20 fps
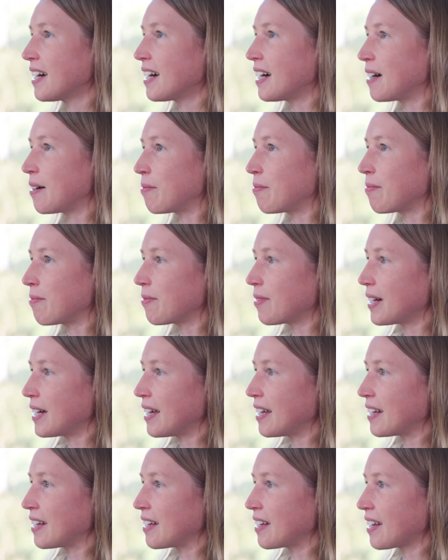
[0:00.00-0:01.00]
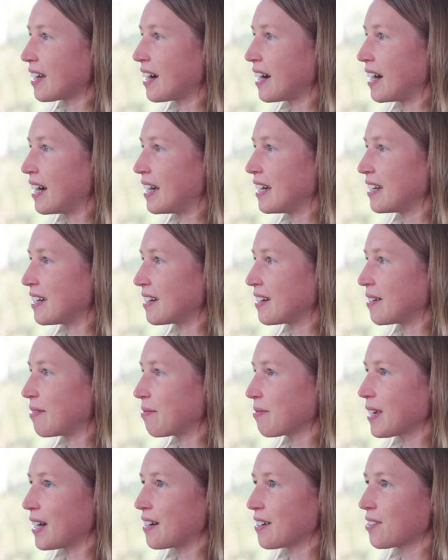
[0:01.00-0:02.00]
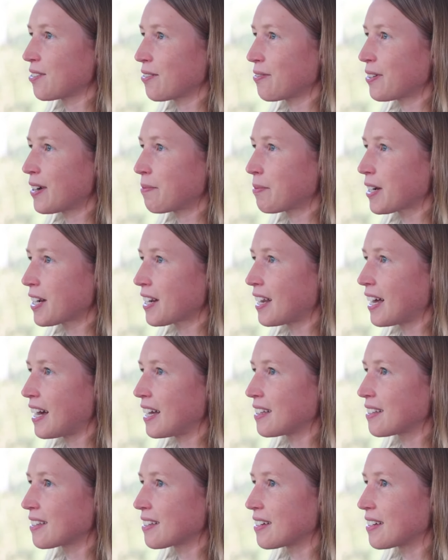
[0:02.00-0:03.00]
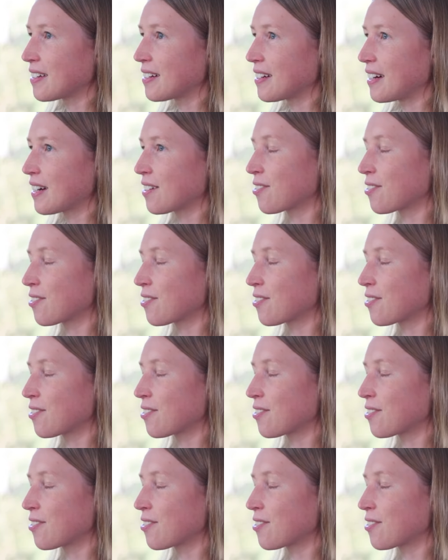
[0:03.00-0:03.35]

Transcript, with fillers: Um, and I um, yeah, serve pharma clients uh,